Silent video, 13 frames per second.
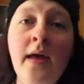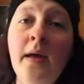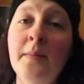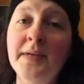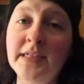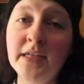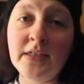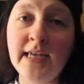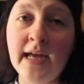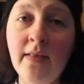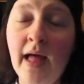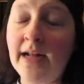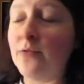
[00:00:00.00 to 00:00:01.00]
But it's going to take
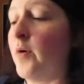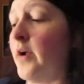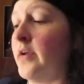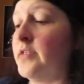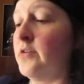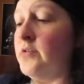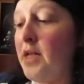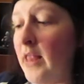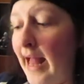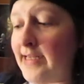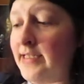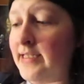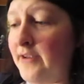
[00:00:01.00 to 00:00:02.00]
a lot of work because there's a
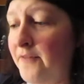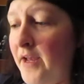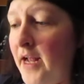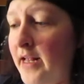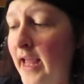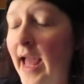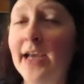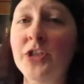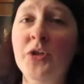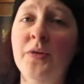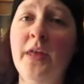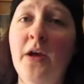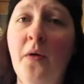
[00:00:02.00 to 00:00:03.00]
lot of stuff I got to
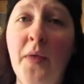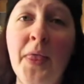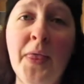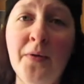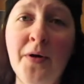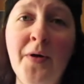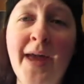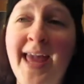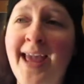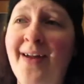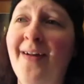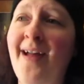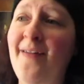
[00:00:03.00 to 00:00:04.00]
actually go through
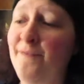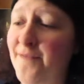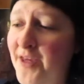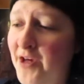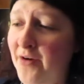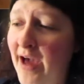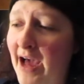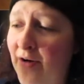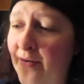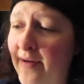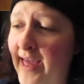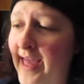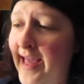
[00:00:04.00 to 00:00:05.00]
here and figure
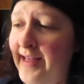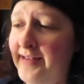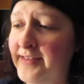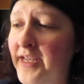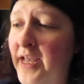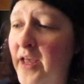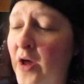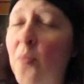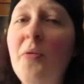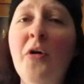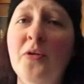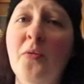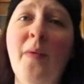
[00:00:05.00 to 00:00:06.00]
out and
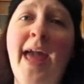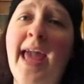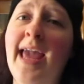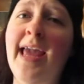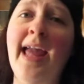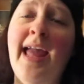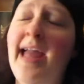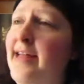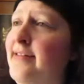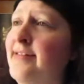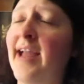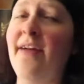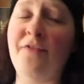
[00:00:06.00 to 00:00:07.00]
put away
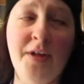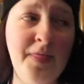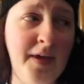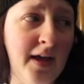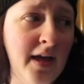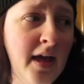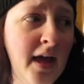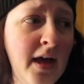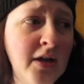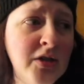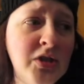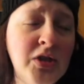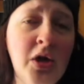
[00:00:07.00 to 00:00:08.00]
and everything.
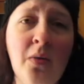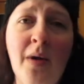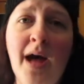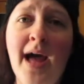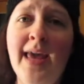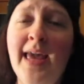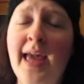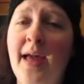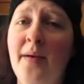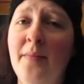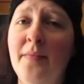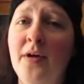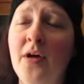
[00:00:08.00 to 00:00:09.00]
So I
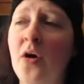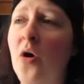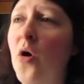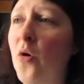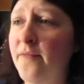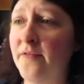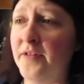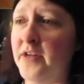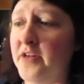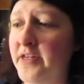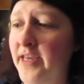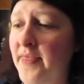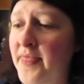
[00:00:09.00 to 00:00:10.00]
am hopefully
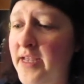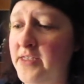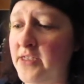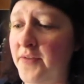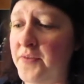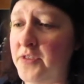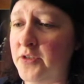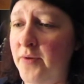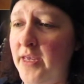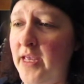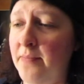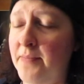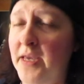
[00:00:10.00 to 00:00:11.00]
going to get that done this
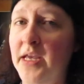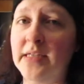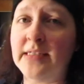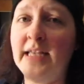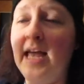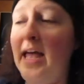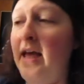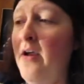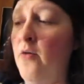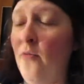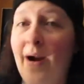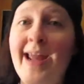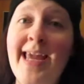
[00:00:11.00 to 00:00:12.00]
weekend, because
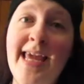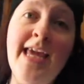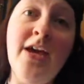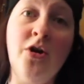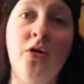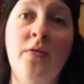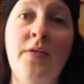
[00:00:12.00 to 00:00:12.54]
right here,